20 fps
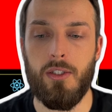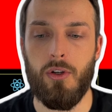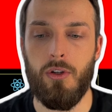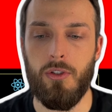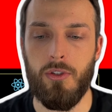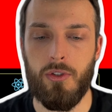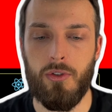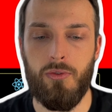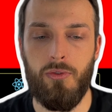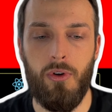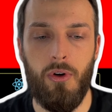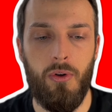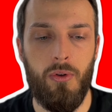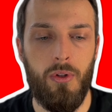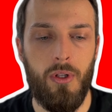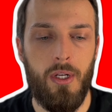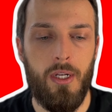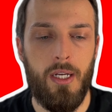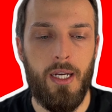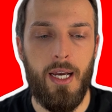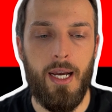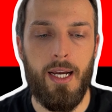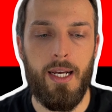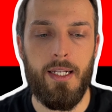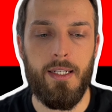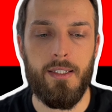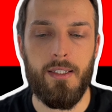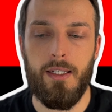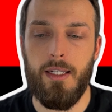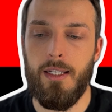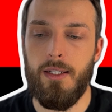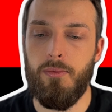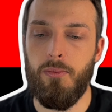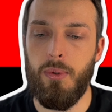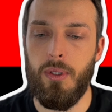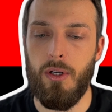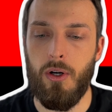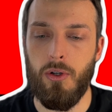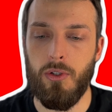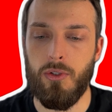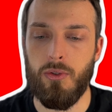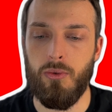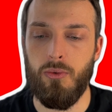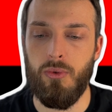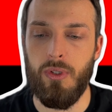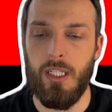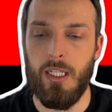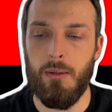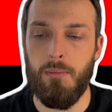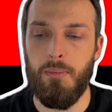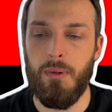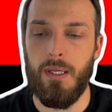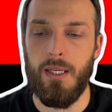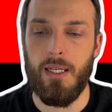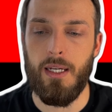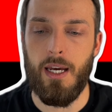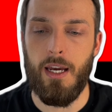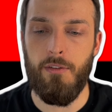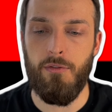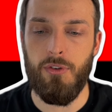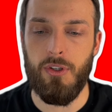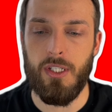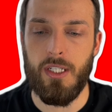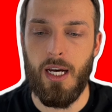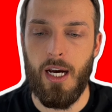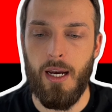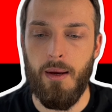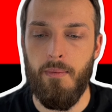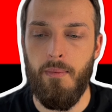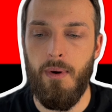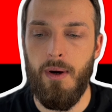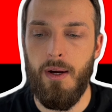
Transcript: on scroll, and it will also reappear every time.